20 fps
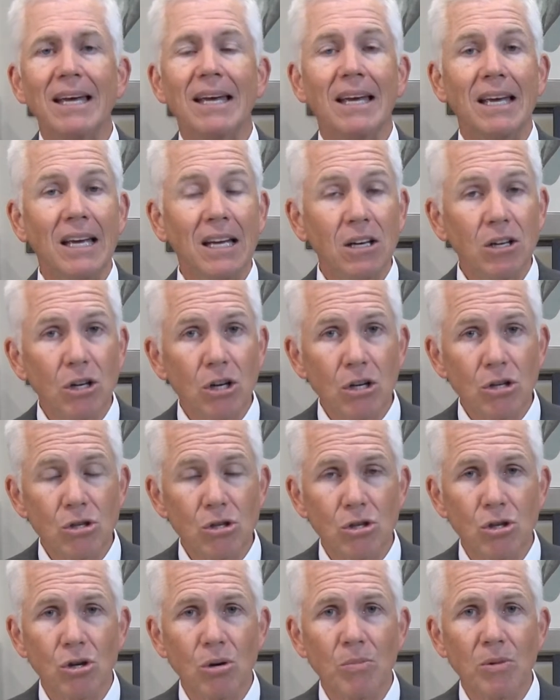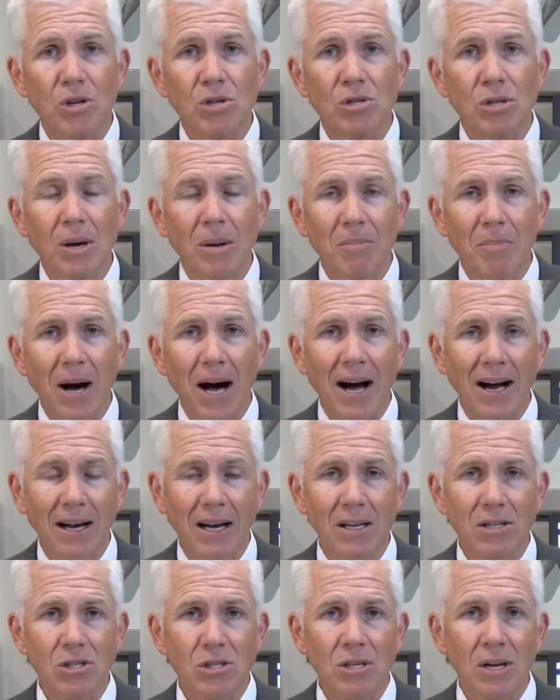in consumers'
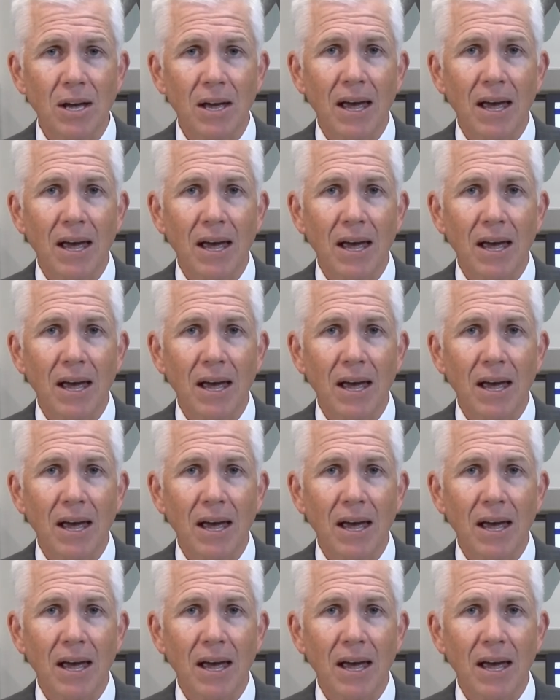pockets,